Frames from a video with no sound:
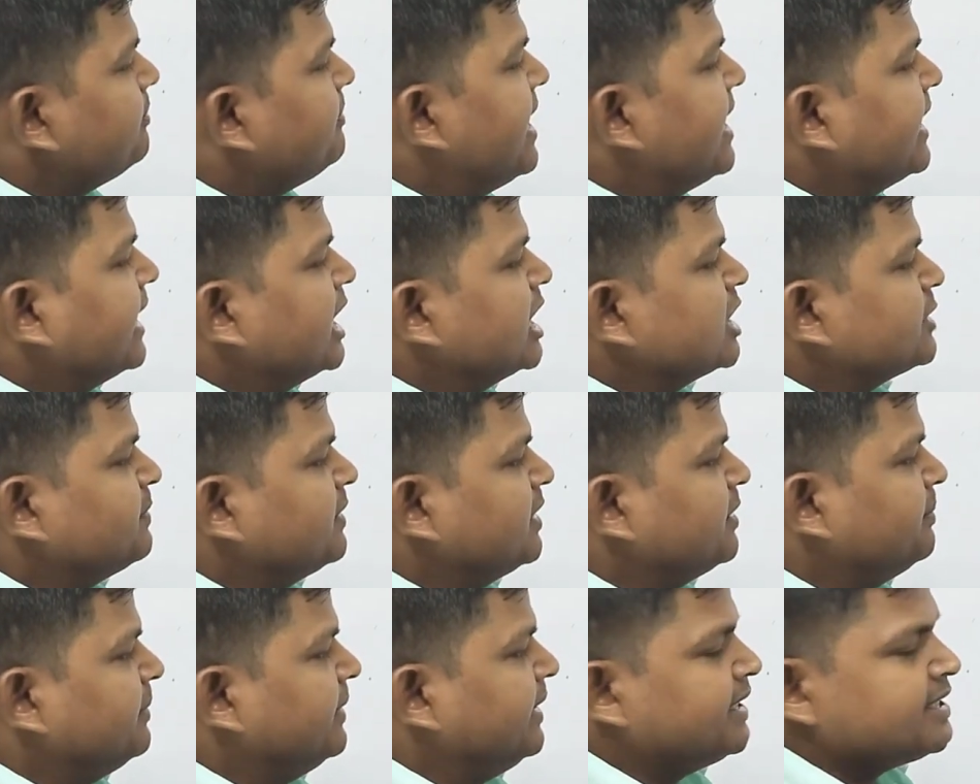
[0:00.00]

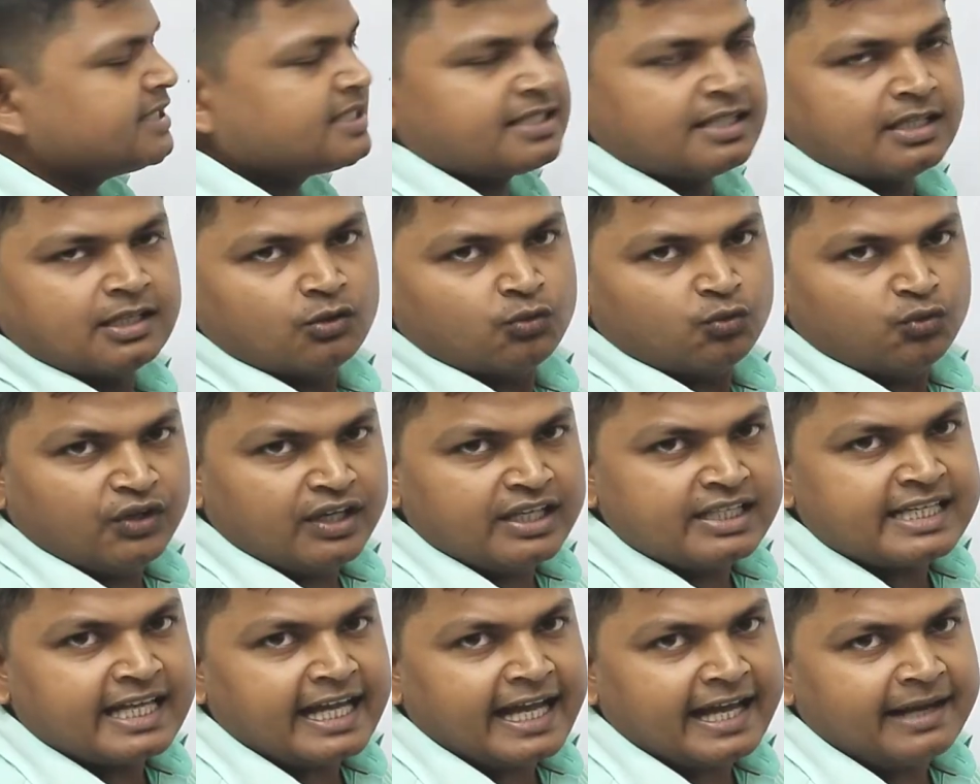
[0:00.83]
Bicuspid means
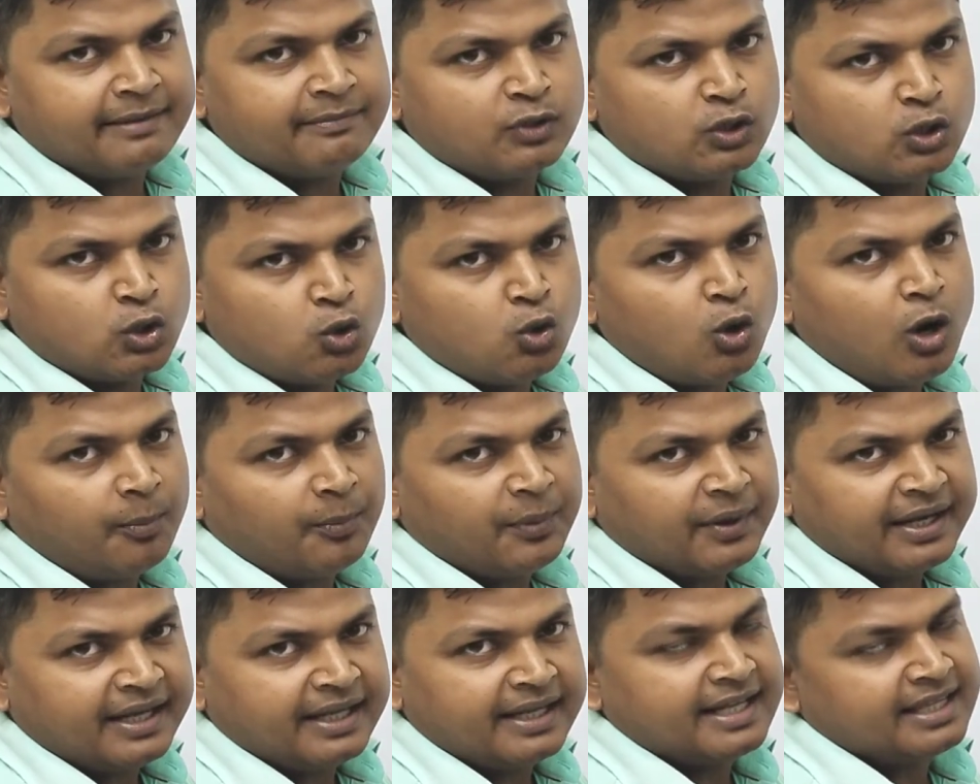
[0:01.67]
which have two
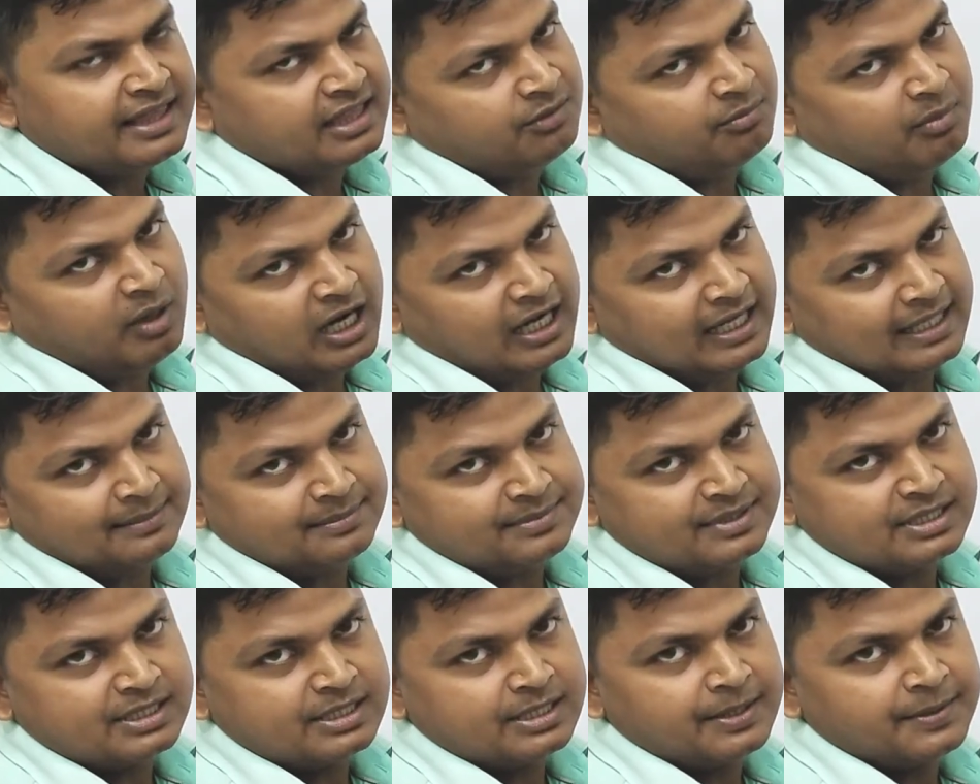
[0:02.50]
opening in the
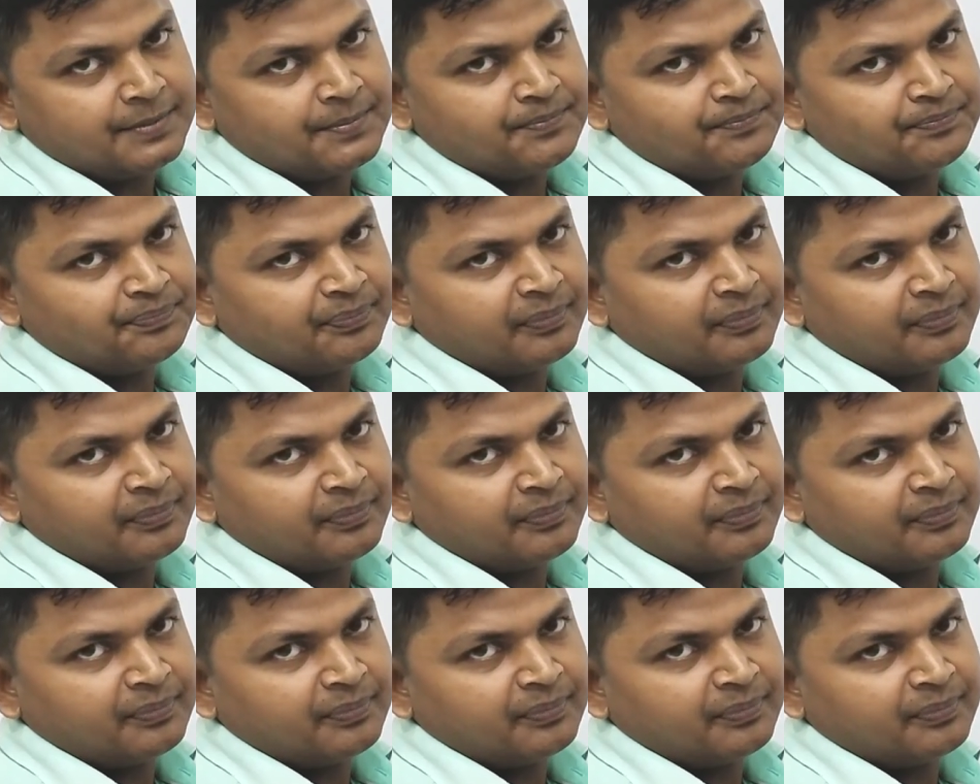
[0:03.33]
valves.